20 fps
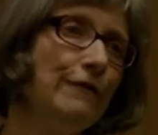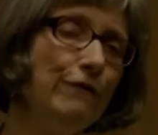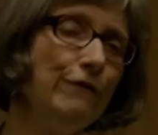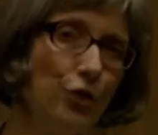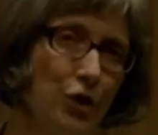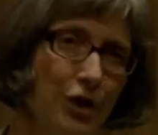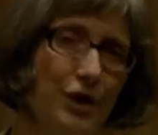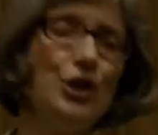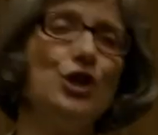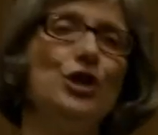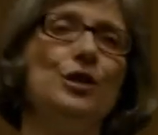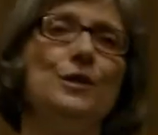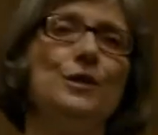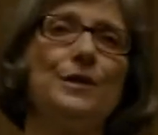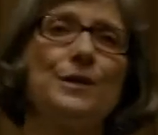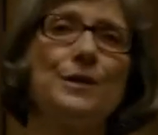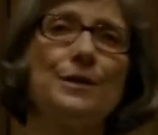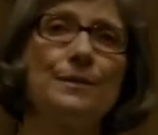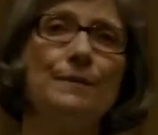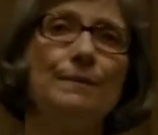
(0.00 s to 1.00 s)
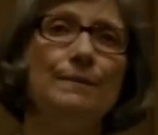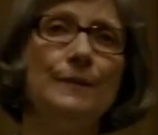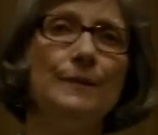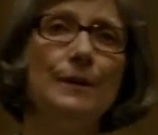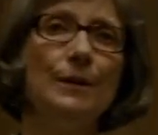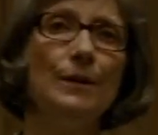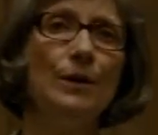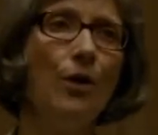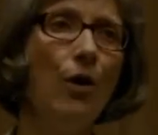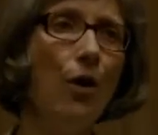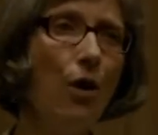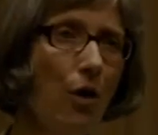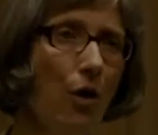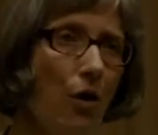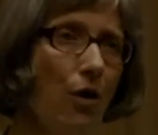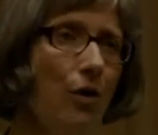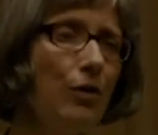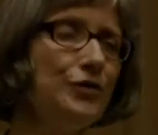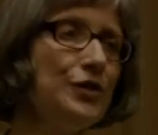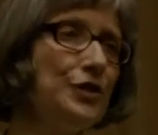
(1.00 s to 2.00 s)
40 dogs.
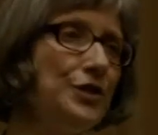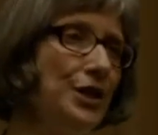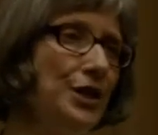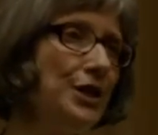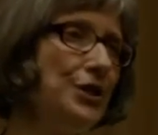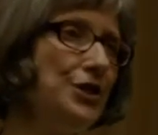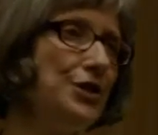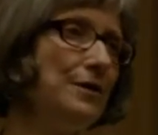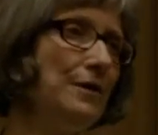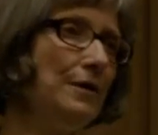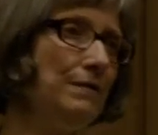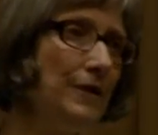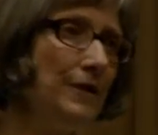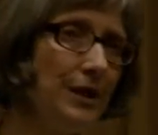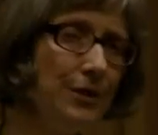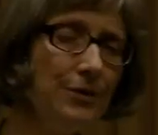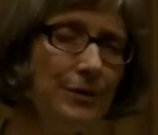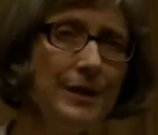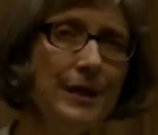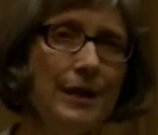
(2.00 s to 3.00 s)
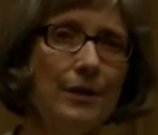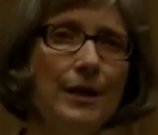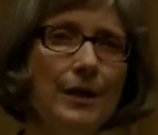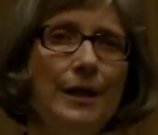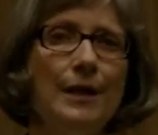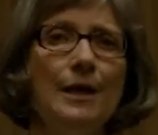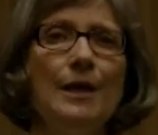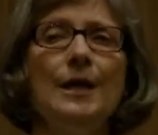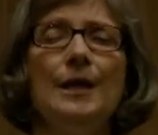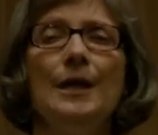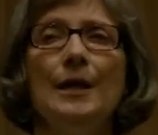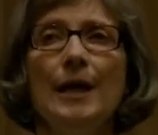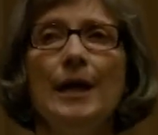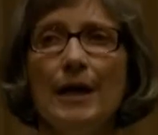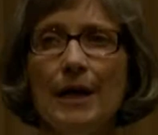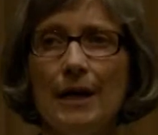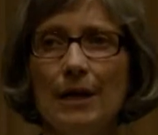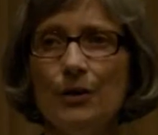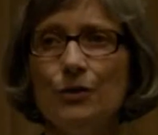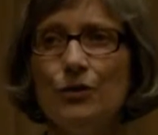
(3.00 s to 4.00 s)
All to teach a veterinarian
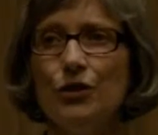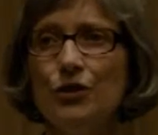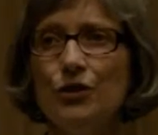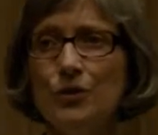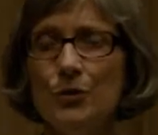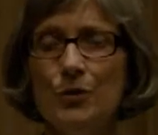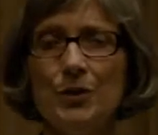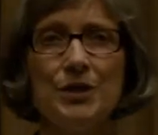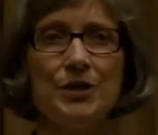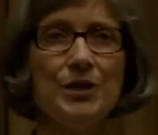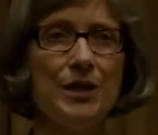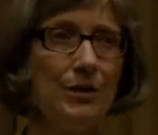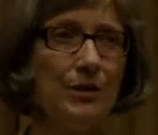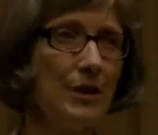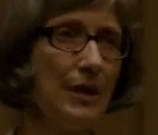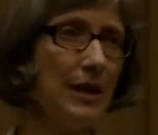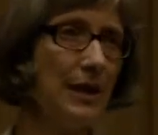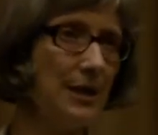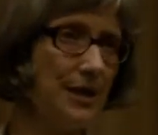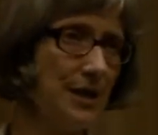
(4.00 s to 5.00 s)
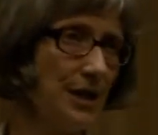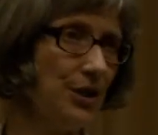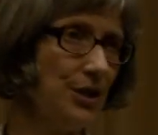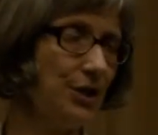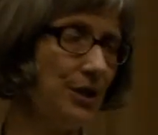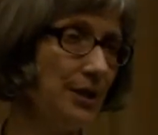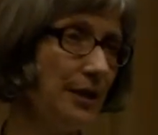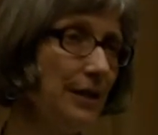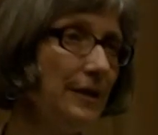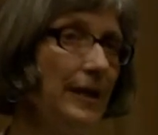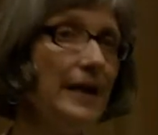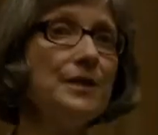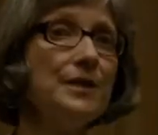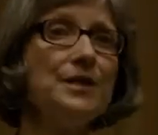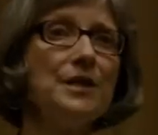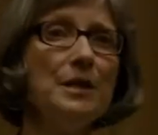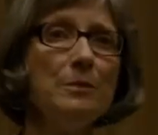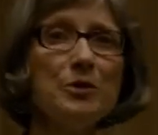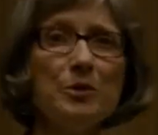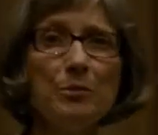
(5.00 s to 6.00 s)
how to do a sterilization. Now
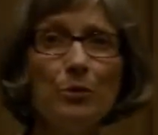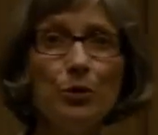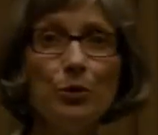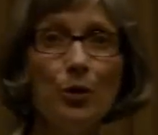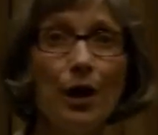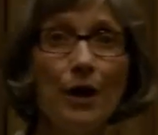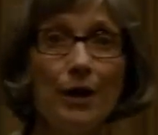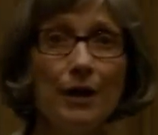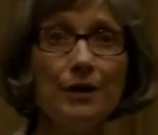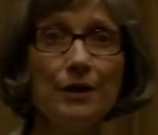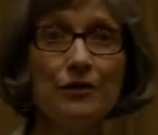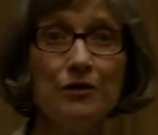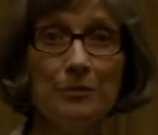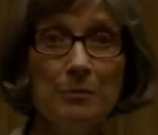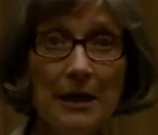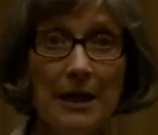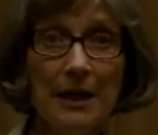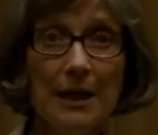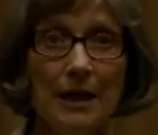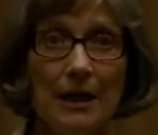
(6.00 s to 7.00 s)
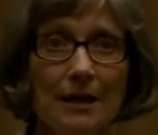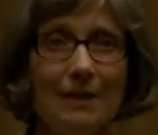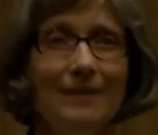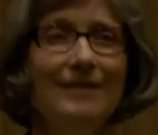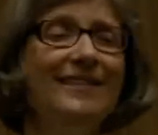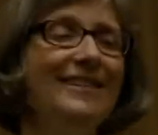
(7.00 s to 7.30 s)
that seems moronic to me,